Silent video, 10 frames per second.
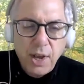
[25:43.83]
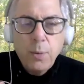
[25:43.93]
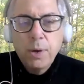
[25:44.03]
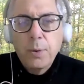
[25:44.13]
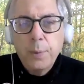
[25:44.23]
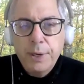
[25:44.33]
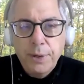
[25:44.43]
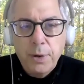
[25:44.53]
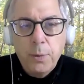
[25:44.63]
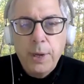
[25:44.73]
What can we
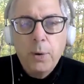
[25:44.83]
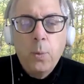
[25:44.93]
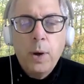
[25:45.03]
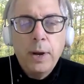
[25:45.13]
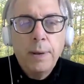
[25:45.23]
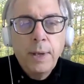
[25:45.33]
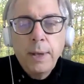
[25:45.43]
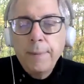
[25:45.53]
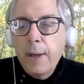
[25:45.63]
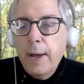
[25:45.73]
do? We don't want
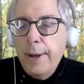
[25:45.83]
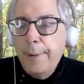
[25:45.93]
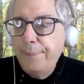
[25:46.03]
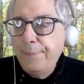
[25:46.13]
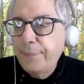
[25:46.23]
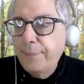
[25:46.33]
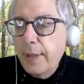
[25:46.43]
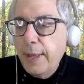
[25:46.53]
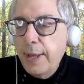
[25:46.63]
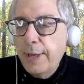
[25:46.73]
to um,
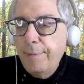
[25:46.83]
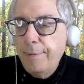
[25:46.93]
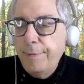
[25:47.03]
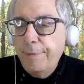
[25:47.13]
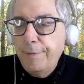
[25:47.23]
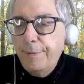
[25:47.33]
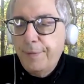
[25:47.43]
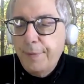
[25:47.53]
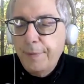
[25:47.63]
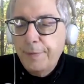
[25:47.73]
uh,
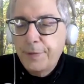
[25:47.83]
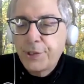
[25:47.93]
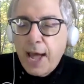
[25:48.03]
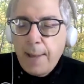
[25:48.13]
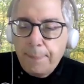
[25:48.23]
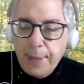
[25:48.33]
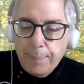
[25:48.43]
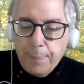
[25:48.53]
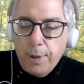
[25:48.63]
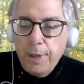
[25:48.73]
stop people.